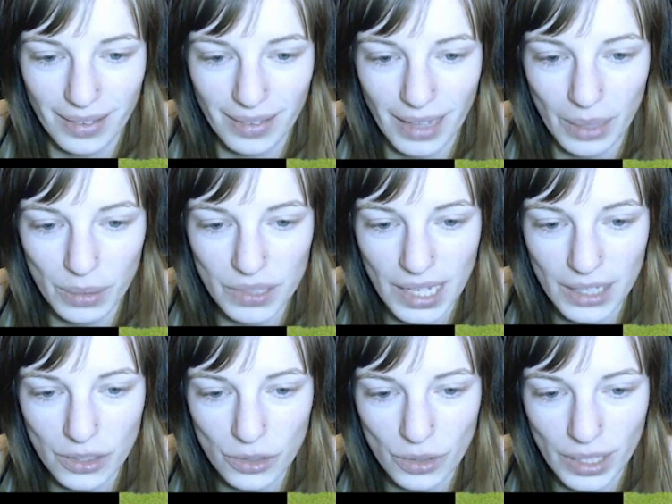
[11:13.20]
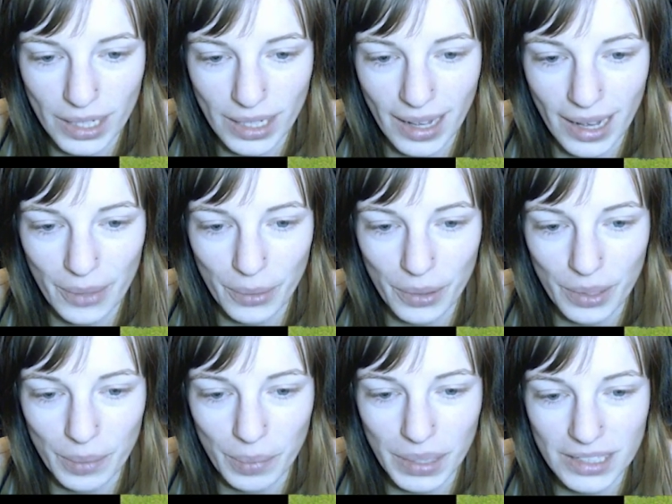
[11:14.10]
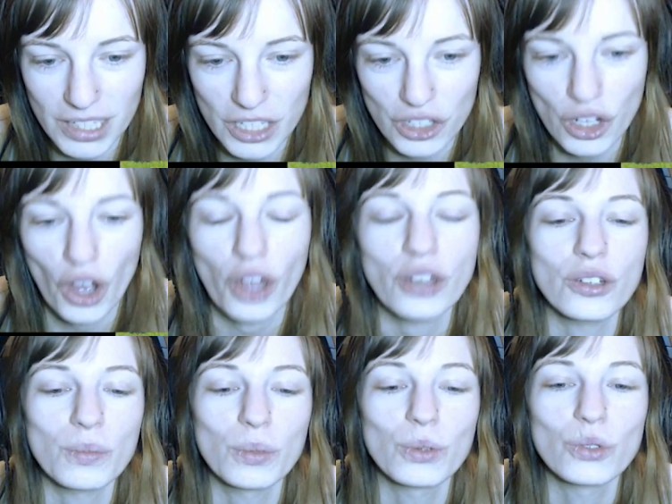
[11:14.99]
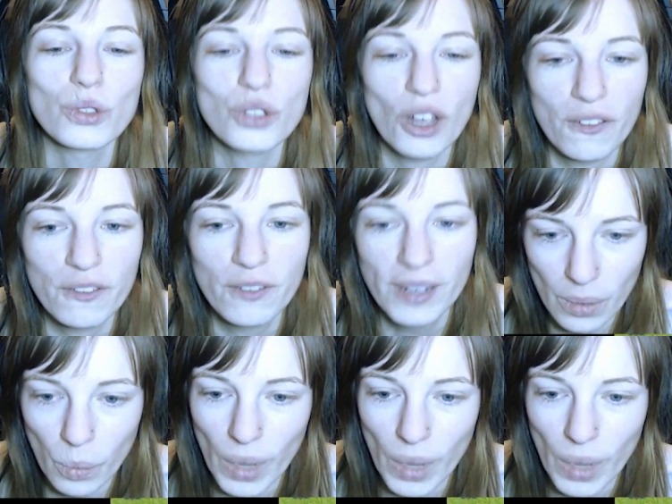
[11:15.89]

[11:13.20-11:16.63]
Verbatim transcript: That was hindering our ability to hunt more stuff.